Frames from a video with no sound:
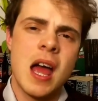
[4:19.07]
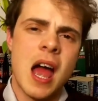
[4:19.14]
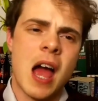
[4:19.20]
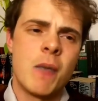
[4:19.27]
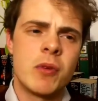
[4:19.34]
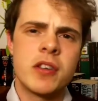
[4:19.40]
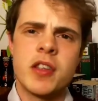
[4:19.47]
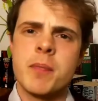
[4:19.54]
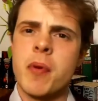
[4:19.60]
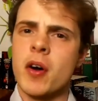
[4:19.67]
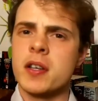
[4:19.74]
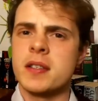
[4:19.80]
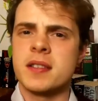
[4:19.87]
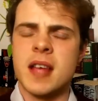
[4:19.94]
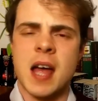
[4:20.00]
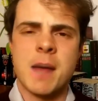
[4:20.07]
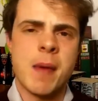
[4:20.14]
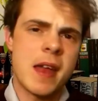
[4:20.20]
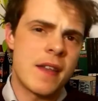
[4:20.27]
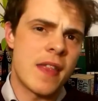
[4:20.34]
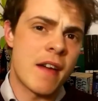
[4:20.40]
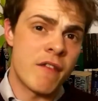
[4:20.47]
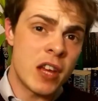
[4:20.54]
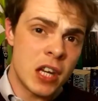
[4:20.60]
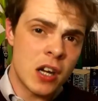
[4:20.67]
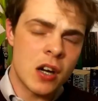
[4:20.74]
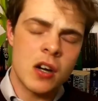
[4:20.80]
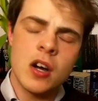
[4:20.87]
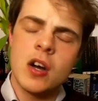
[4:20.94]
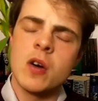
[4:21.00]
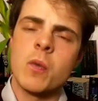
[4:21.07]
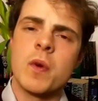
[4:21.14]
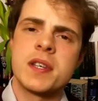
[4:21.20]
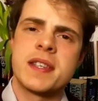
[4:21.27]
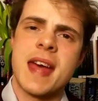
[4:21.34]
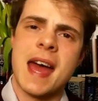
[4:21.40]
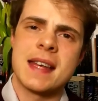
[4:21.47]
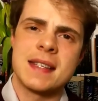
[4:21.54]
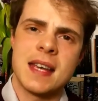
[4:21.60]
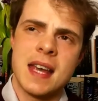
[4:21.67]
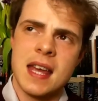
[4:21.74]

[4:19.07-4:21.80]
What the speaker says: And one of the points that I made in that video was that